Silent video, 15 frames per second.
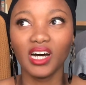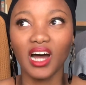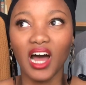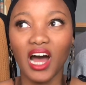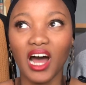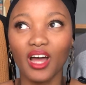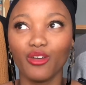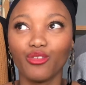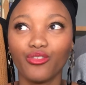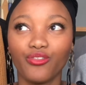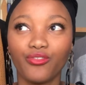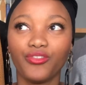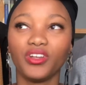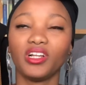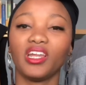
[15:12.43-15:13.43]
I
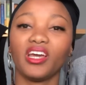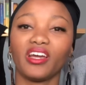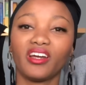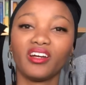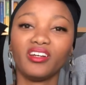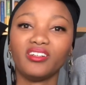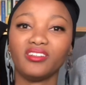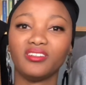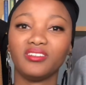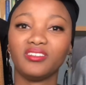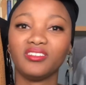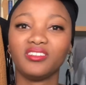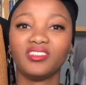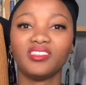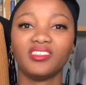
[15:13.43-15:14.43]
feel like
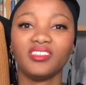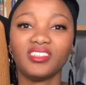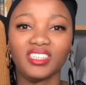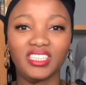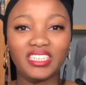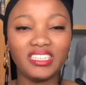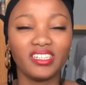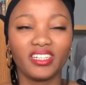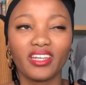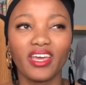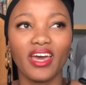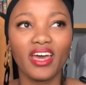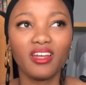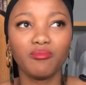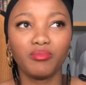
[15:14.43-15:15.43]
it
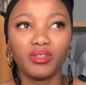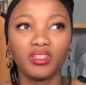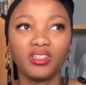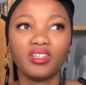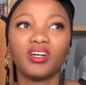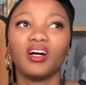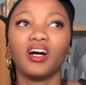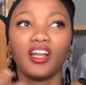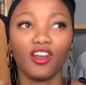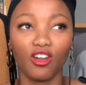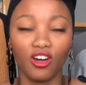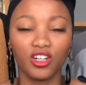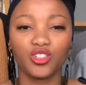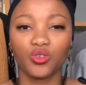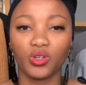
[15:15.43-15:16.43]
can be a
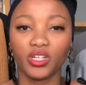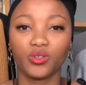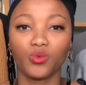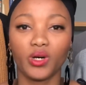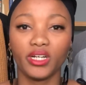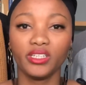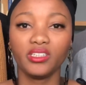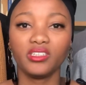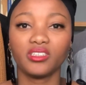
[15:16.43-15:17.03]
lot all at once.